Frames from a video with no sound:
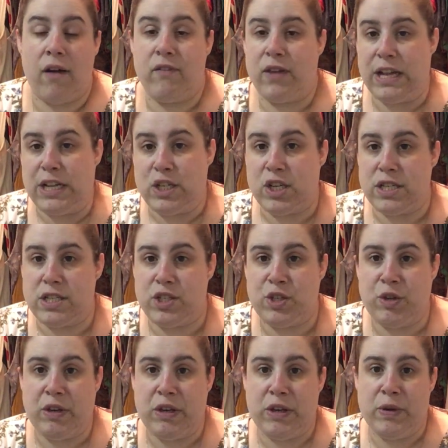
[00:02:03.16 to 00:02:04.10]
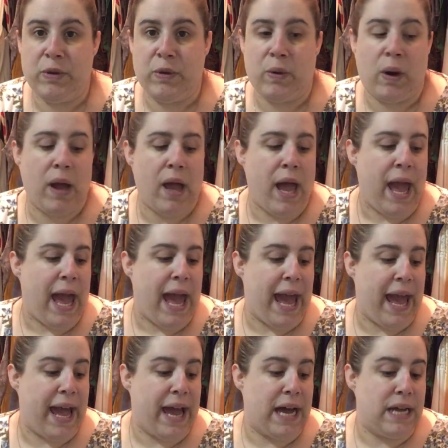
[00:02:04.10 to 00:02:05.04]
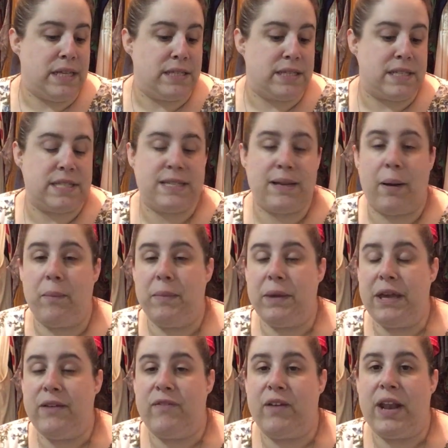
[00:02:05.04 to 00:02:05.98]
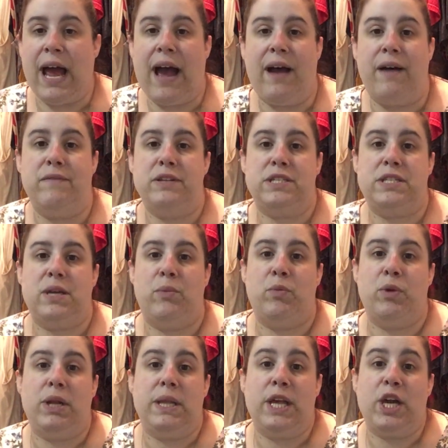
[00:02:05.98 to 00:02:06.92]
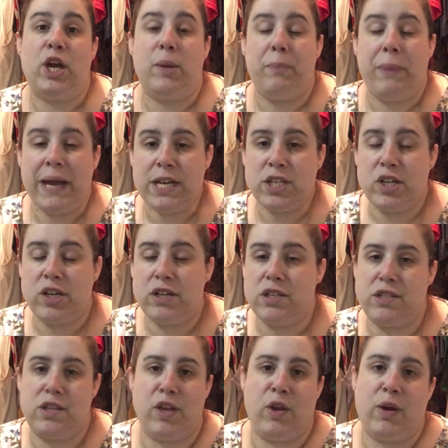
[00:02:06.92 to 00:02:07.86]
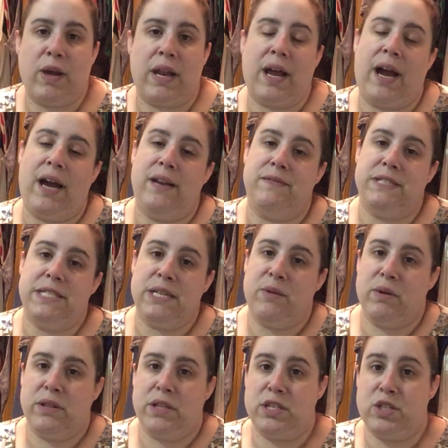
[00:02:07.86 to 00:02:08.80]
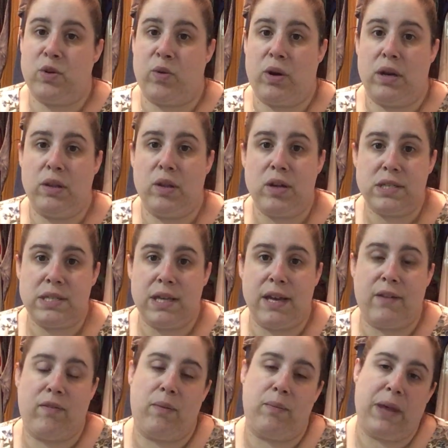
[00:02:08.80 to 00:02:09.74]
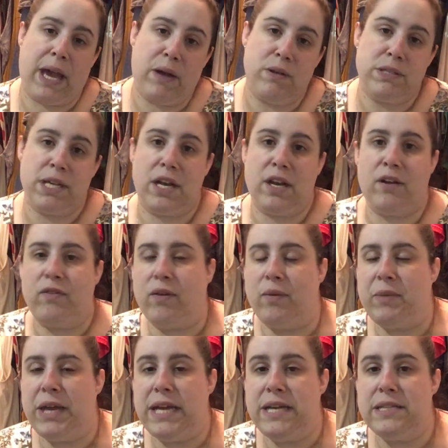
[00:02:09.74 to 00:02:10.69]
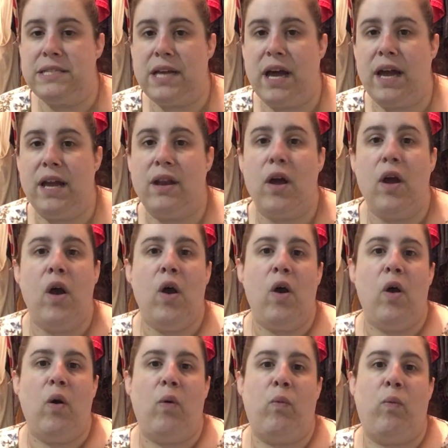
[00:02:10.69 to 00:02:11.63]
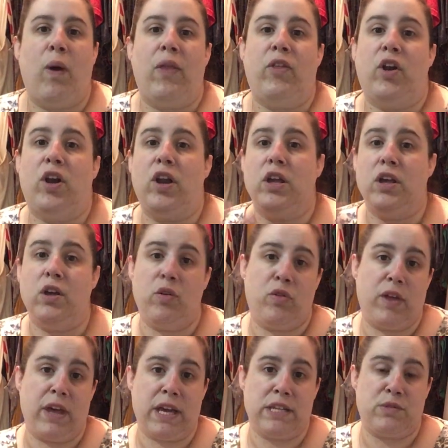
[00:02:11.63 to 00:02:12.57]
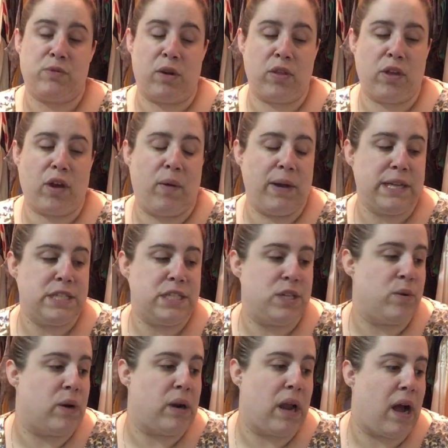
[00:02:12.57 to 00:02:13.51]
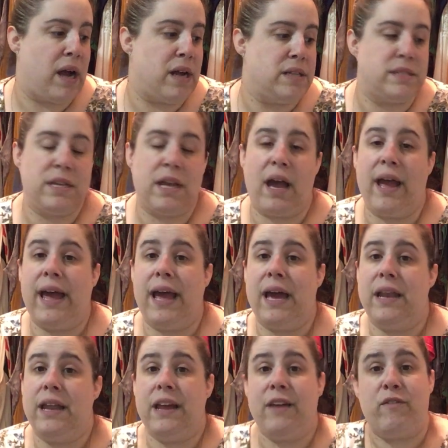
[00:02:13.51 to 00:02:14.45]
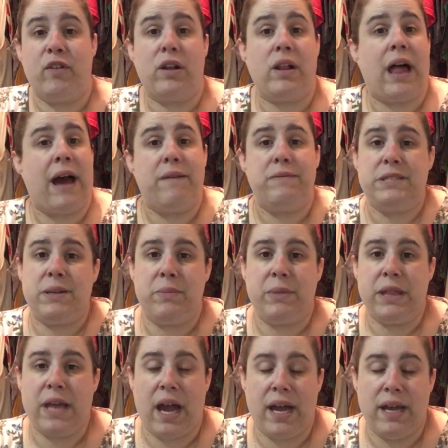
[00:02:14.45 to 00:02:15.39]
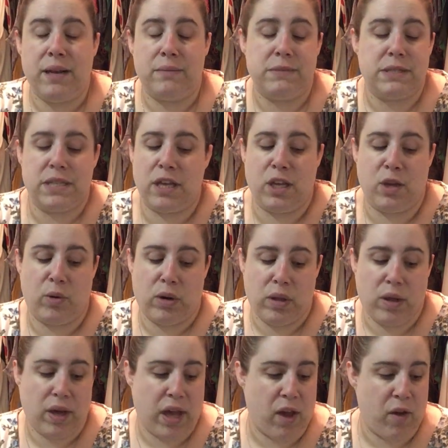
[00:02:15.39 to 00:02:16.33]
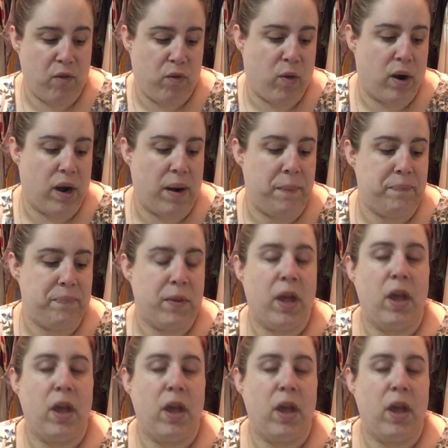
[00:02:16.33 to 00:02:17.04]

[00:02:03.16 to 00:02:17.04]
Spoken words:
of interest to you, and some even have some really good pictures so you can kind of see what the store looks like from the outside or from the inside, whether you think it's worth going to or not, and if it'll have some of the items that you are looking for.